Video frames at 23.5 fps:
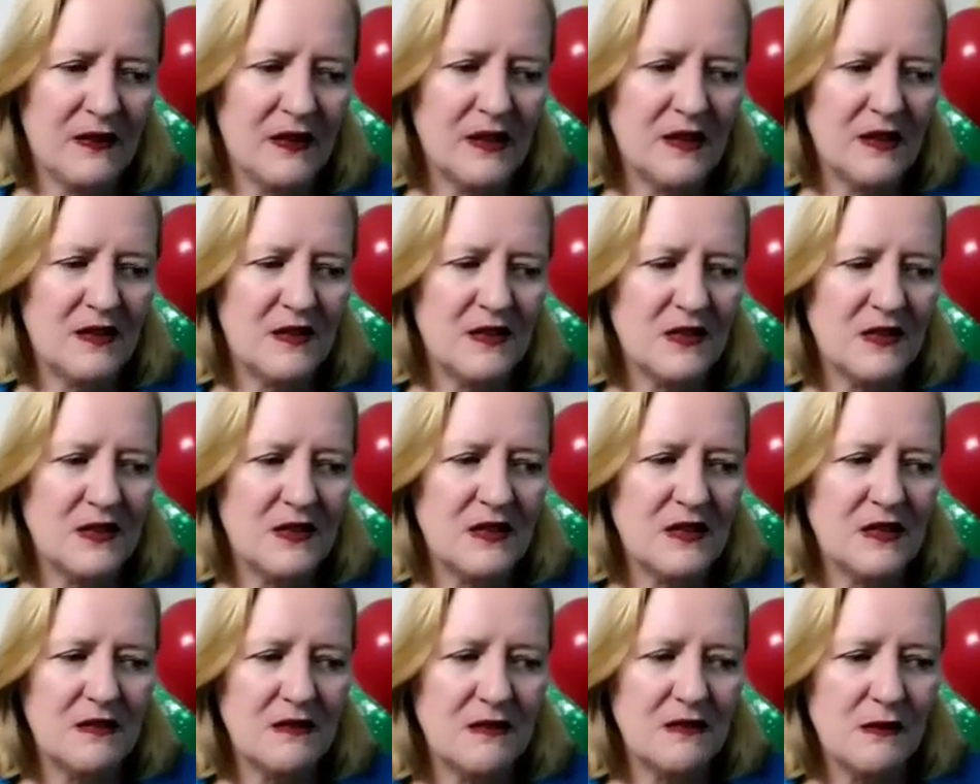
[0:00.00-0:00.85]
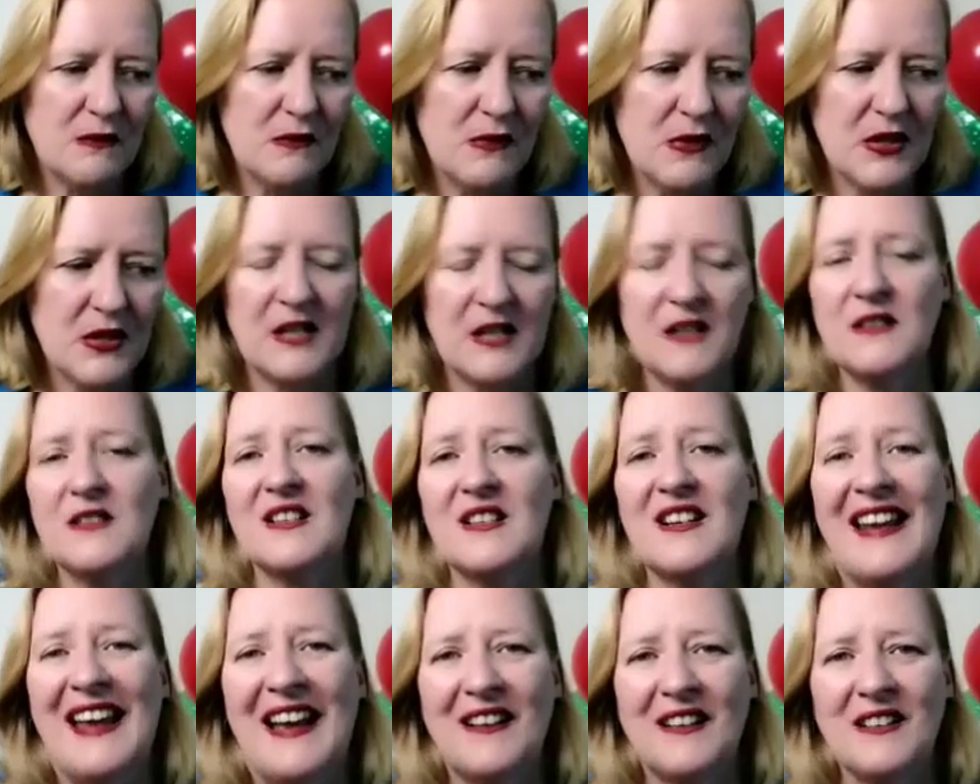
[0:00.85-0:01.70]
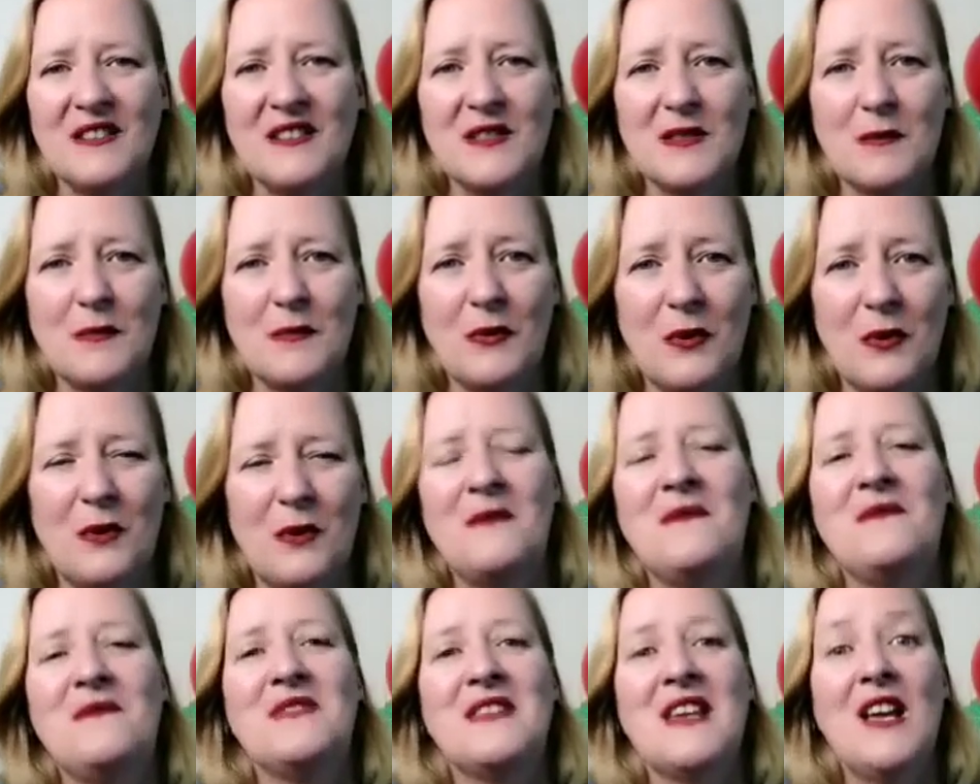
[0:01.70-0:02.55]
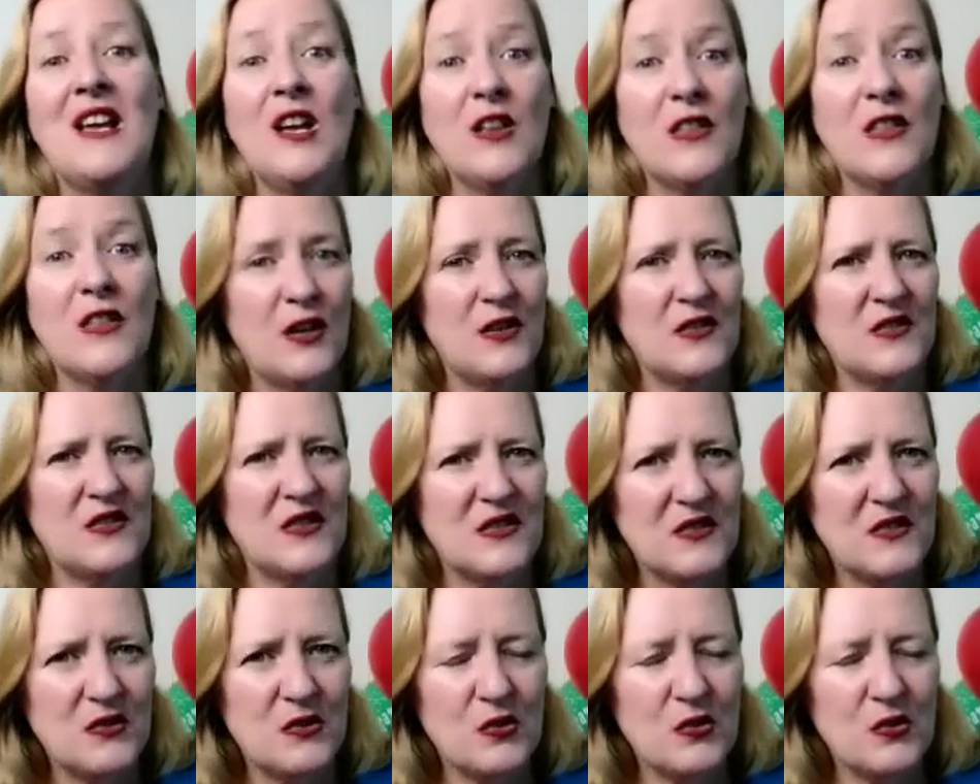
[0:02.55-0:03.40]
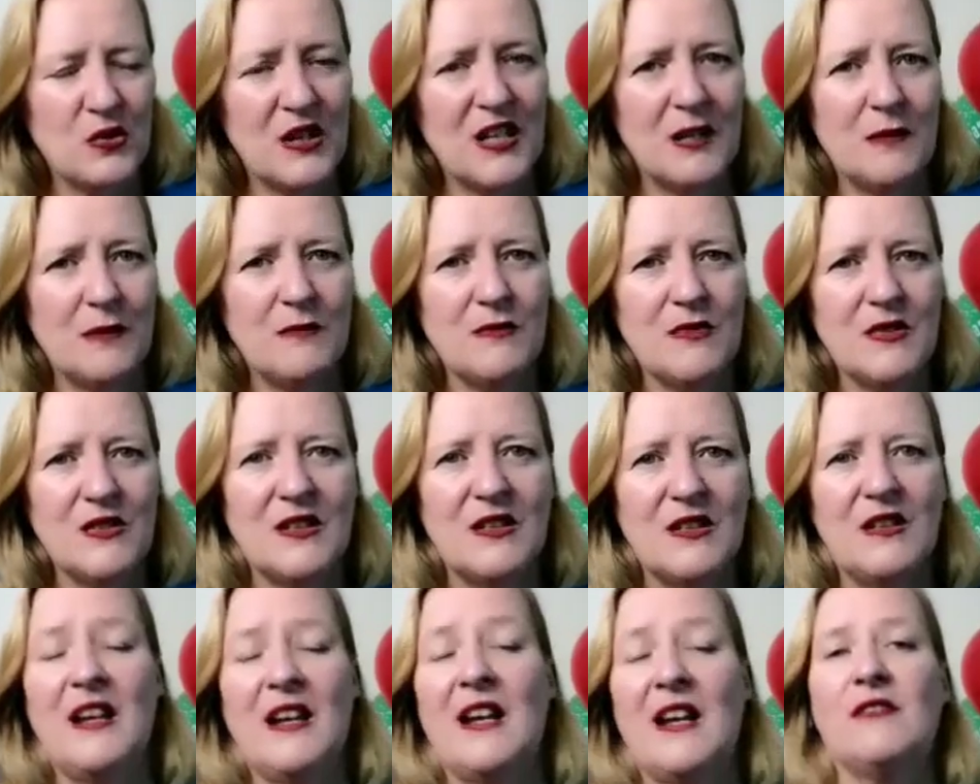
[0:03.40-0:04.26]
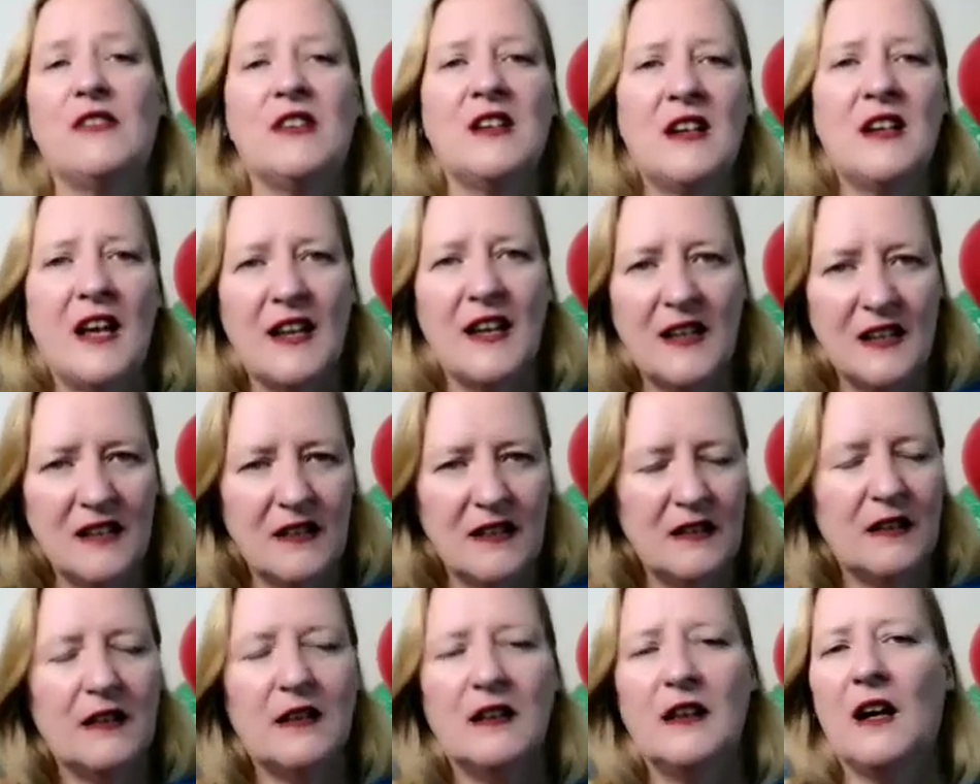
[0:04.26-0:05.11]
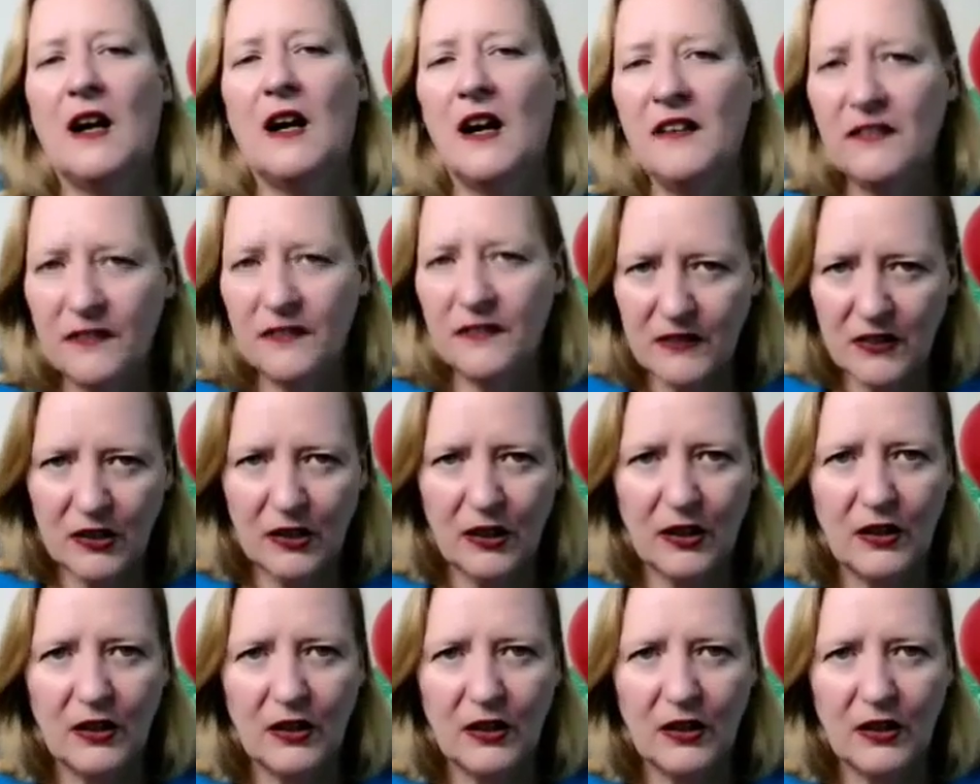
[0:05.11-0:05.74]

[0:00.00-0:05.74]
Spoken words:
there's things that now can support those extremes, then everyday life,